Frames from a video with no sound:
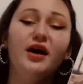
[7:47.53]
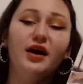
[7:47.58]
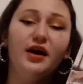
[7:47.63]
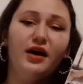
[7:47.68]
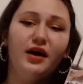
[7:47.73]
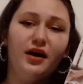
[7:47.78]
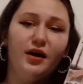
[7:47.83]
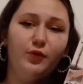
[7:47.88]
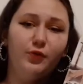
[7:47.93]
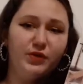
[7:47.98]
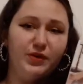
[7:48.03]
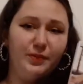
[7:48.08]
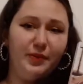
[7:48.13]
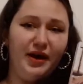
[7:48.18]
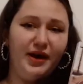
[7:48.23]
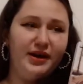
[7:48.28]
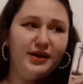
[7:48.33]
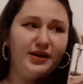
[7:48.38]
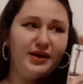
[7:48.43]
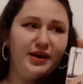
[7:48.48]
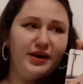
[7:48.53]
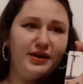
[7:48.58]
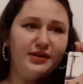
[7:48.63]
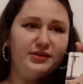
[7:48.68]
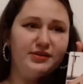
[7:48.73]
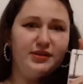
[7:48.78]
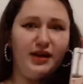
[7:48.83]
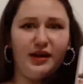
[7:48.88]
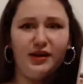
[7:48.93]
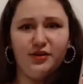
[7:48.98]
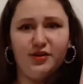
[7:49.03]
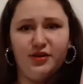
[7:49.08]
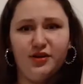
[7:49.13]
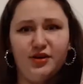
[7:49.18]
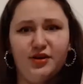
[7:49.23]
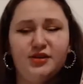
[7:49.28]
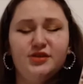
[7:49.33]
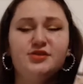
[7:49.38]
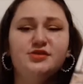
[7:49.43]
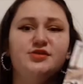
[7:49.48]
with a bike. And they got
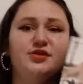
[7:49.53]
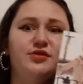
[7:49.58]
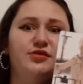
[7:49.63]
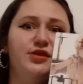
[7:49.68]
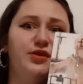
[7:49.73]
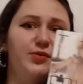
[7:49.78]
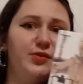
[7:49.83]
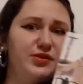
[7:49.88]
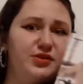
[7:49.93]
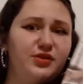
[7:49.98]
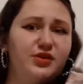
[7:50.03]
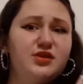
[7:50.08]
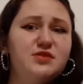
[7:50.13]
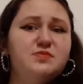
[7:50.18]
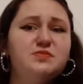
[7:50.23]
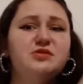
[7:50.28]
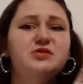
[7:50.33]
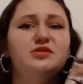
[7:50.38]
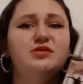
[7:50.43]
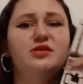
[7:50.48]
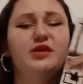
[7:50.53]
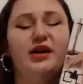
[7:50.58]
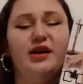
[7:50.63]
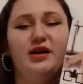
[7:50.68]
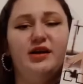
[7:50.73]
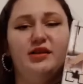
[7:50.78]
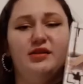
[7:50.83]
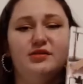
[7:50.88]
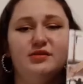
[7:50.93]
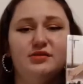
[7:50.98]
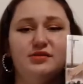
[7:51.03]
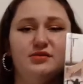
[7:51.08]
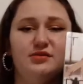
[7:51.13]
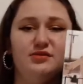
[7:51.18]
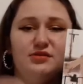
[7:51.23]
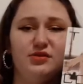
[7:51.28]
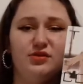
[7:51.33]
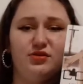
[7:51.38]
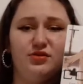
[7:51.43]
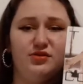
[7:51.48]
hurt. So, they went to the hospital.
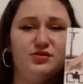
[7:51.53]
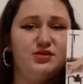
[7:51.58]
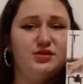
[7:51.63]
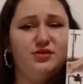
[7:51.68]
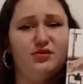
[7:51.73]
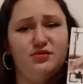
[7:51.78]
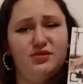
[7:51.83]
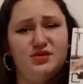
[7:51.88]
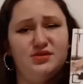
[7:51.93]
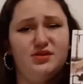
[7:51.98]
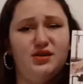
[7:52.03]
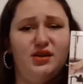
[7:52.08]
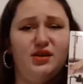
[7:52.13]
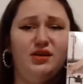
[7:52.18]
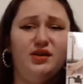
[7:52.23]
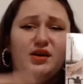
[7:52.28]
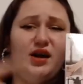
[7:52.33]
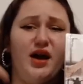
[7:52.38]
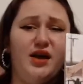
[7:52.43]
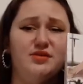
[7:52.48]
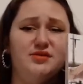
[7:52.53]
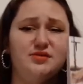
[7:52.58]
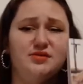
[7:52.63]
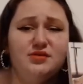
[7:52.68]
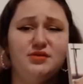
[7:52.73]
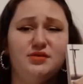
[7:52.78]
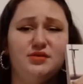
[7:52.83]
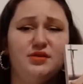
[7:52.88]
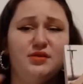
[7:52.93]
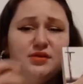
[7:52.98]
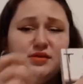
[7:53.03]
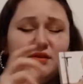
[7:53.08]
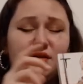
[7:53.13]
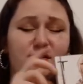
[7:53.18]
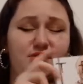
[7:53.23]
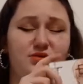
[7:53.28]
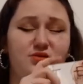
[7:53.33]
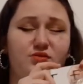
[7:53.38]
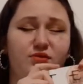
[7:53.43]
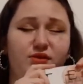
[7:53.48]
And Kurose noticed that he has the
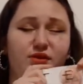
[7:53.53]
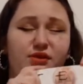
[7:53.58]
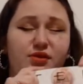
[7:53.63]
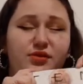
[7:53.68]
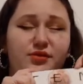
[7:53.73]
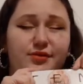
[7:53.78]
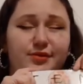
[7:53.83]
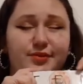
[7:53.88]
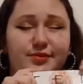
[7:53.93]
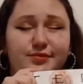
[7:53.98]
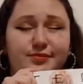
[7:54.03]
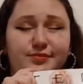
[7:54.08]
disorder.